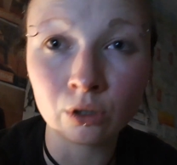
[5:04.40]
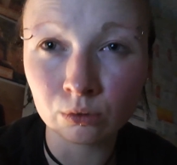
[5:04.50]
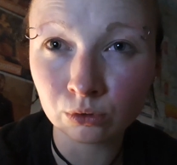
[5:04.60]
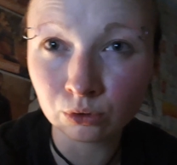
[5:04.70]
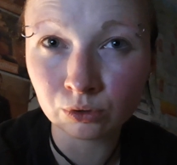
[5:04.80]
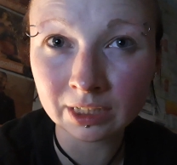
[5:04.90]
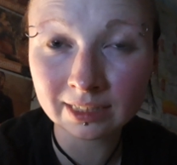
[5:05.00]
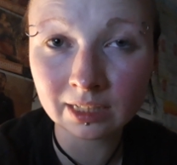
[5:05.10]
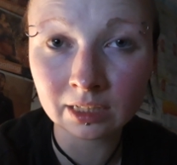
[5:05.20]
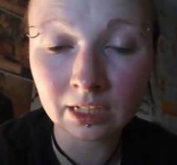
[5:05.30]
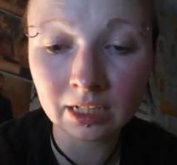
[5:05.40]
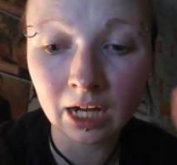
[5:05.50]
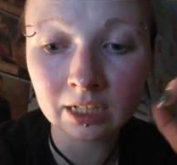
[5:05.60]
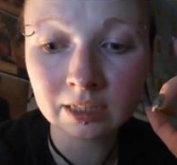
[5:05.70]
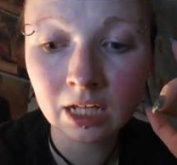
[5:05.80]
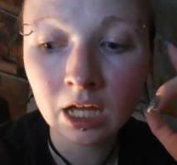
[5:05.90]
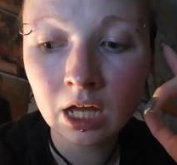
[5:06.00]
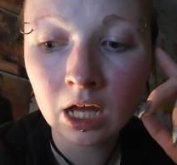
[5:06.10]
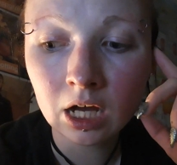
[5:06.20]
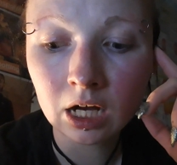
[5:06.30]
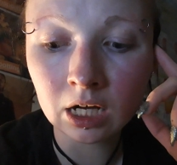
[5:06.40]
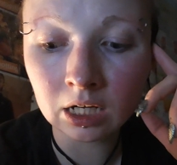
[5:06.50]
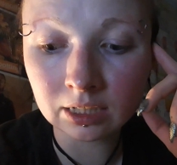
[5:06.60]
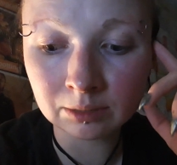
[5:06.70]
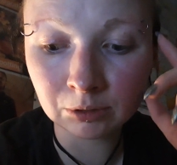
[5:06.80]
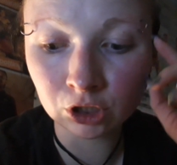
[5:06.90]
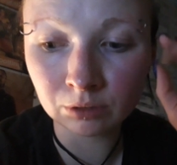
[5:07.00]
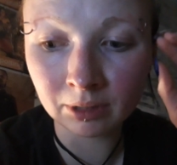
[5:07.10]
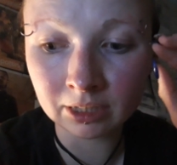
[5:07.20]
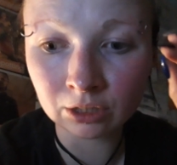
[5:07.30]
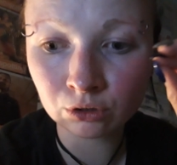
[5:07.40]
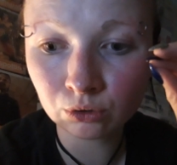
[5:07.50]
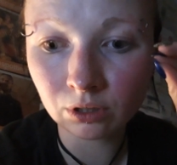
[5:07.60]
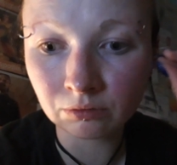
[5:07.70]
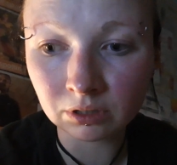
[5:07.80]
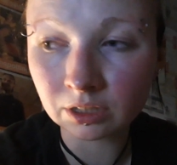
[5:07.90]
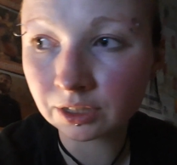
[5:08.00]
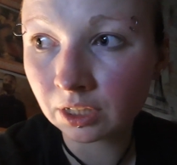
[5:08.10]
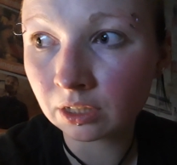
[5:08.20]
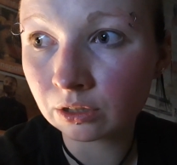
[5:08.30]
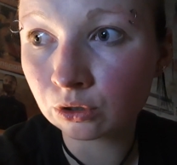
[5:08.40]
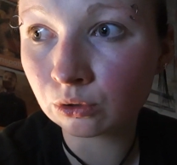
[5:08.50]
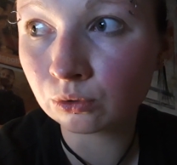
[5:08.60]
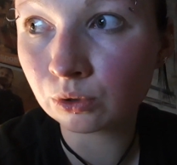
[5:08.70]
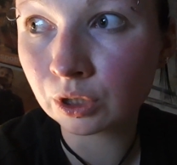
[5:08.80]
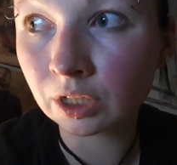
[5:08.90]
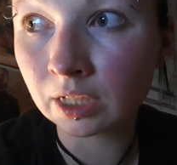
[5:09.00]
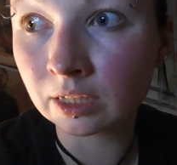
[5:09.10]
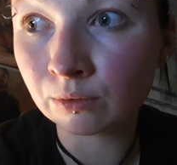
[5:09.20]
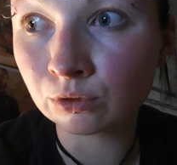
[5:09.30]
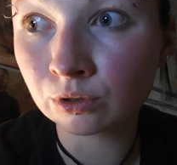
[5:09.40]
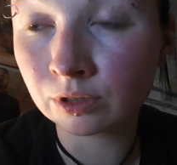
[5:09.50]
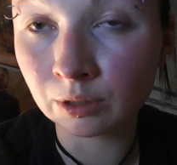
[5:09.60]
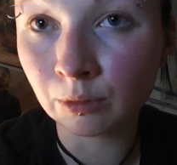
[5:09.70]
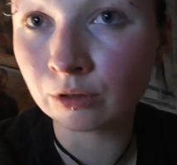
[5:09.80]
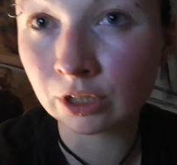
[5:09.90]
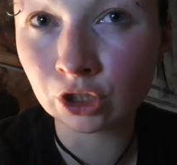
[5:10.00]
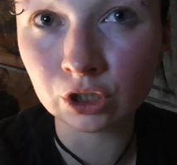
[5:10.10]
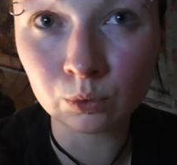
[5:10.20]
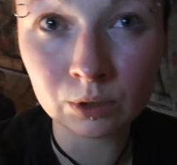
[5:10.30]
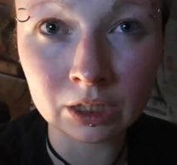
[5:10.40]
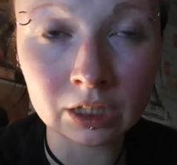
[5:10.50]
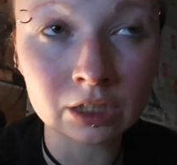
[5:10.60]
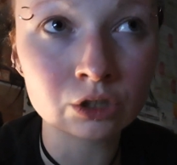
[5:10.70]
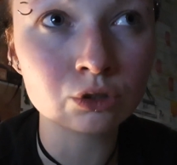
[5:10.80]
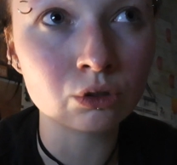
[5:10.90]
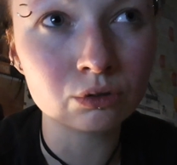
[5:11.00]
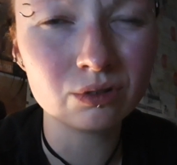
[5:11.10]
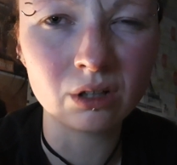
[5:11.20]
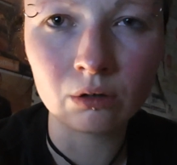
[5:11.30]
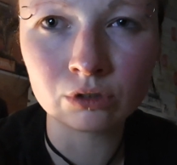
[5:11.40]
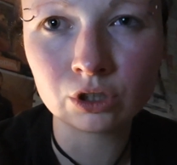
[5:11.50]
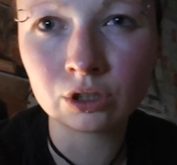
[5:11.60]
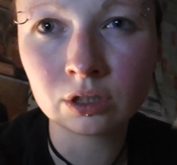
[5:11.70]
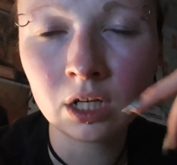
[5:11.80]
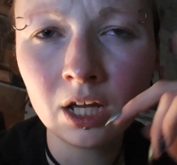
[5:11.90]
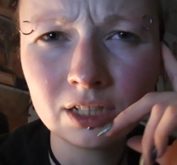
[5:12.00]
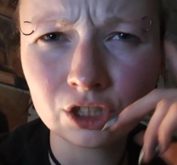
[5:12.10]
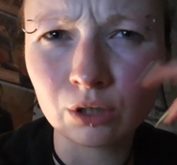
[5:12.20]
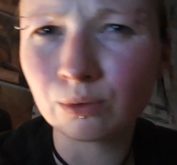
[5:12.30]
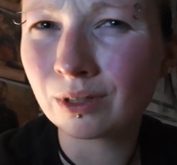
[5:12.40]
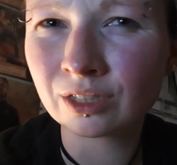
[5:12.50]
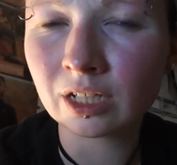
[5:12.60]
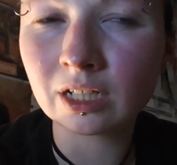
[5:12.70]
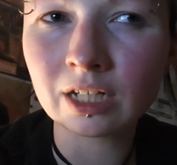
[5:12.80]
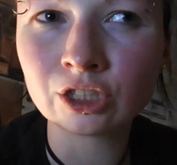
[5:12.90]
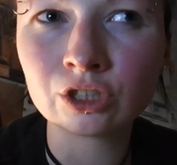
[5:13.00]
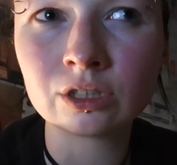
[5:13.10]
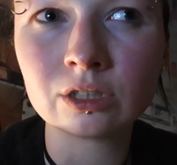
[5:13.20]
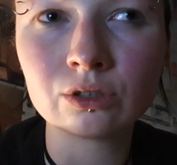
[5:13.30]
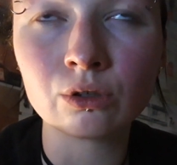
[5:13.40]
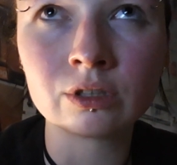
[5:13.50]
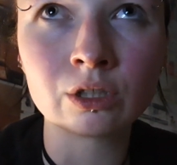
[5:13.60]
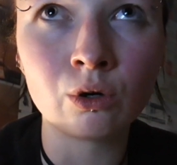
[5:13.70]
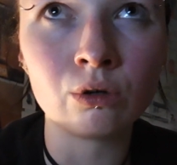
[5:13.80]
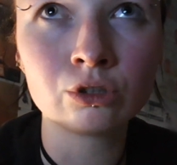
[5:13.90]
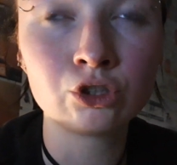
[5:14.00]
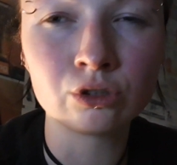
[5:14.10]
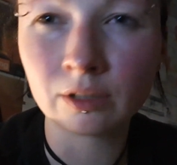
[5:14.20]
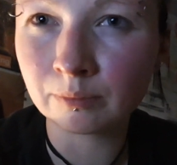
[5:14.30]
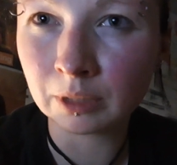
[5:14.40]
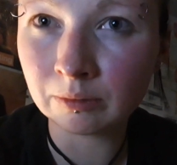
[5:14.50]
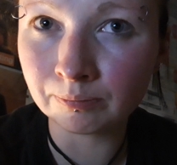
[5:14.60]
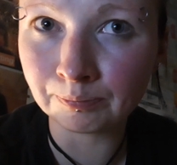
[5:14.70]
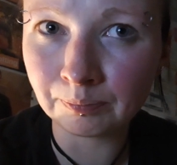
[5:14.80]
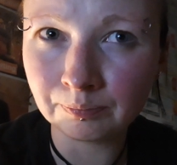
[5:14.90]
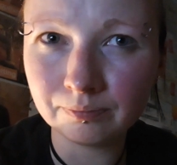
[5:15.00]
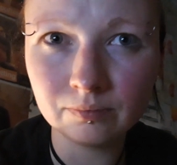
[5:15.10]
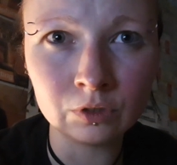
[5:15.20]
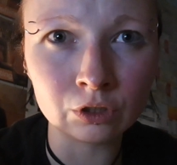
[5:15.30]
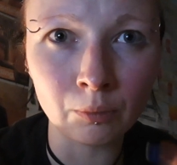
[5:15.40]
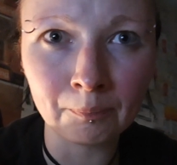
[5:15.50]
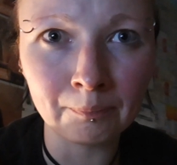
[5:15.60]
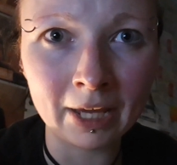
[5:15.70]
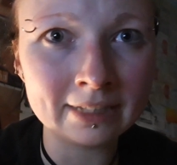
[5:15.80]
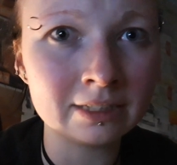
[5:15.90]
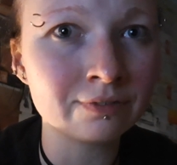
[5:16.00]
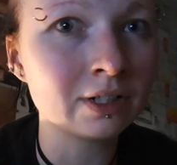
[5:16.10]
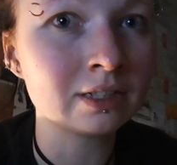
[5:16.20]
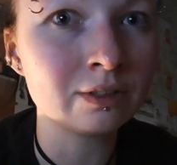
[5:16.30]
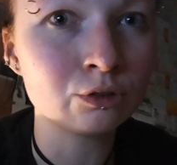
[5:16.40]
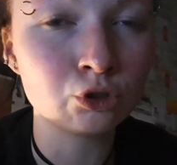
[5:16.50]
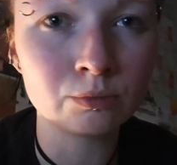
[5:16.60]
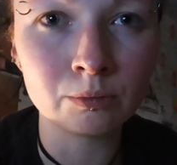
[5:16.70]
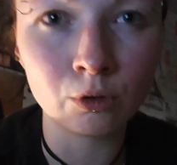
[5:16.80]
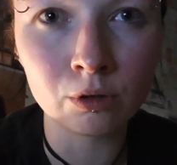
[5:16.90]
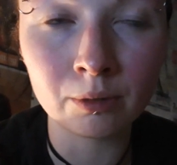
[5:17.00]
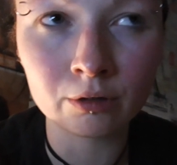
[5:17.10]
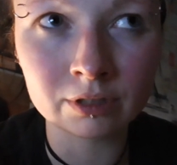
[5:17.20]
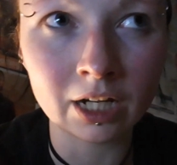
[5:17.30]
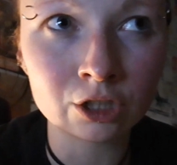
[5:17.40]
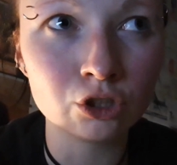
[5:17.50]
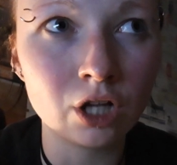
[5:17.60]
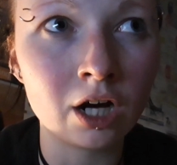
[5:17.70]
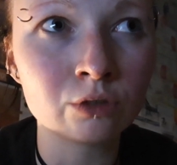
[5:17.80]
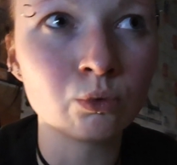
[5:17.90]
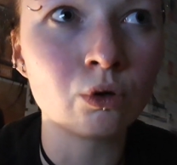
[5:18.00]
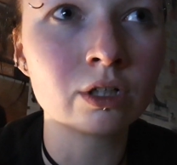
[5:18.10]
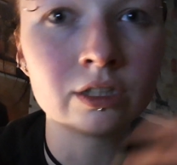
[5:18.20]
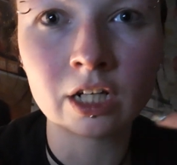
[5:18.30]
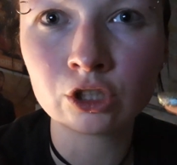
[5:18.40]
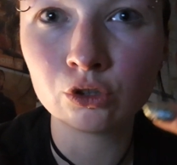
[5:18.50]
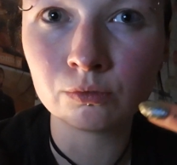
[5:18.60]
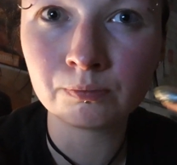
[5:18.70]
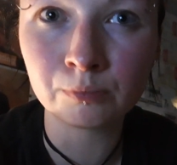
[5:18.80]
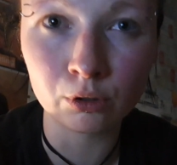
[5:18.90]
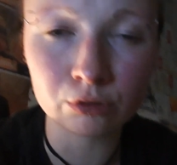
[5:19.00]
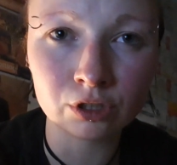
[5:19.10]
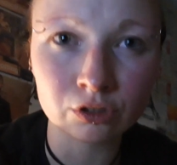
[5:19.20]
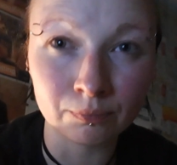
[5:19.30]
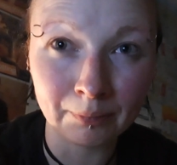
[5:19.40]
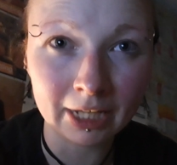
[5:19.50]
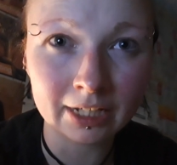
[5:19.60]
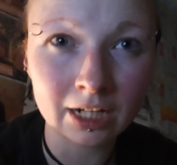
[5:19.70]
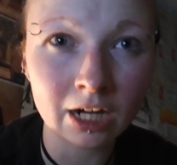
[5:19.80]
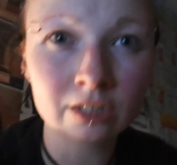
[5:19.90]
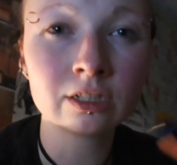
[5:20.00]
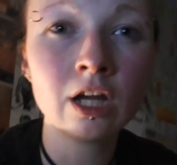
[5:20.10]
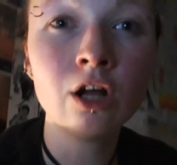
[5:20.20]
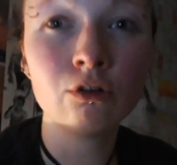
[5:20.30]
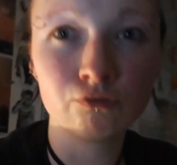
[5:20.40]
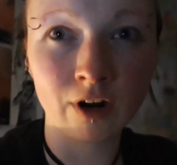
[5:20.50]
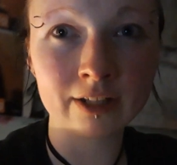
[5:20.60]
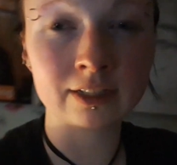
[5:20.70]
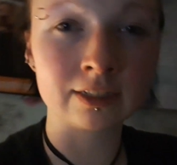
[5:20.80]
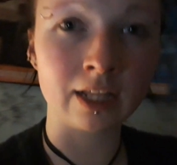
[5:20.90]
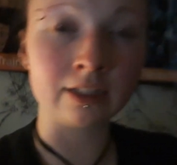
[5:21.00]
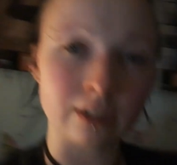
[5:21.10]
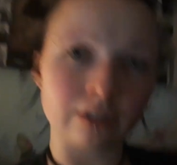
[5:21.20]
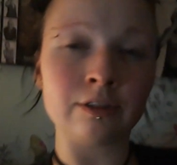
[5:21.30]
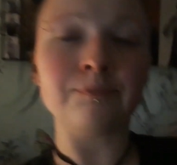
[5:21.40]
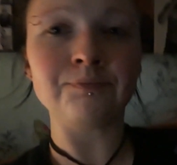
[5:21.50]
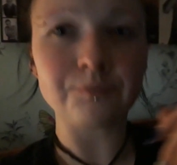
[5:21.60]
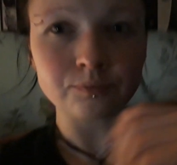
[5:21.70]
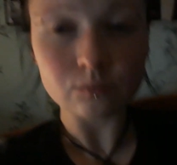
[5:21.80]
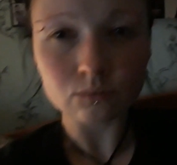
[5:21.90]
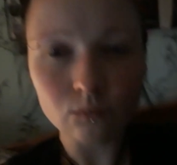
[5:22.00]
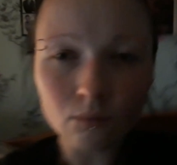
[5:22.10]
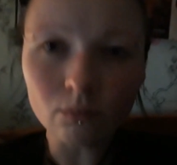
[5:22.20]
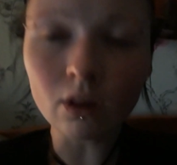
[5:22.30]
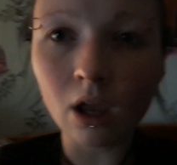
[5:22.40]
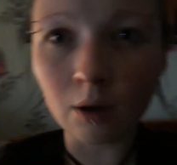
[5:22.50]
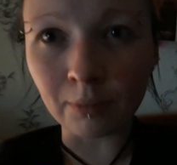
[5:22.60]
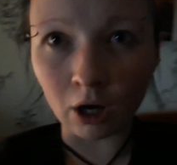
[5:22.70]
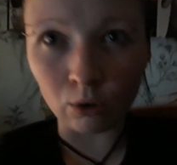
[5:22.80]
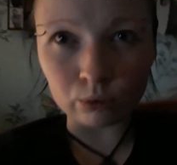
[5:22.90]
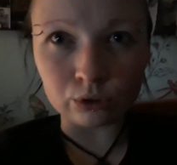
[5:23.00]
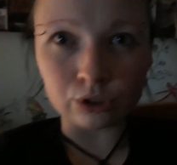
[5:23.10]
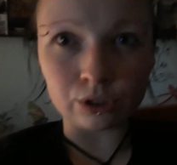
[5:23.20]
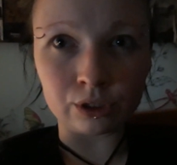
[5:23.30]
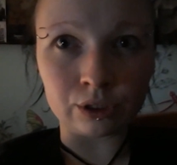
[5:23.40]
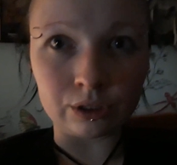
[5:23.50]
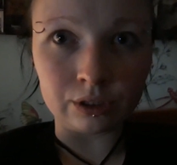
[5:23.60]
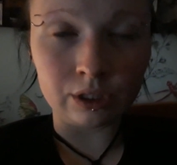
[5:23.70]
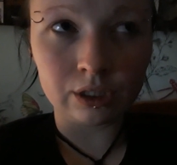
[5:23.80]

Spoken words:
going to uni and studying art. Especially my year two, I really struggled through it, and I was thinking about actually quitting it. So just how it was. I just thought the course should have been, made differently. It should be more about the actual artwork and the actual process of making art, rather than about how